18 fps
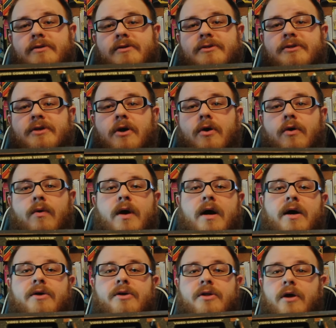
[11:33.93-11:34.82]
So
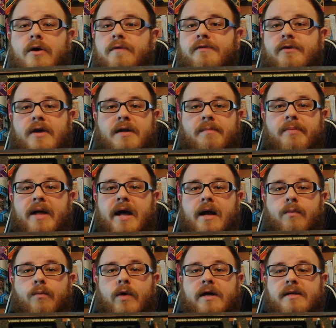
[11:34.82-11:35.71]
if you had a
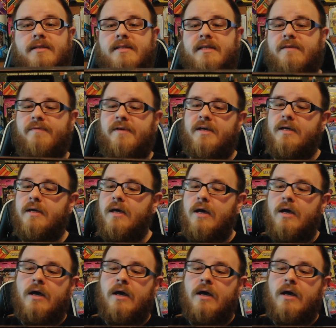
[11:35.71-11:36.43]
black and white TV,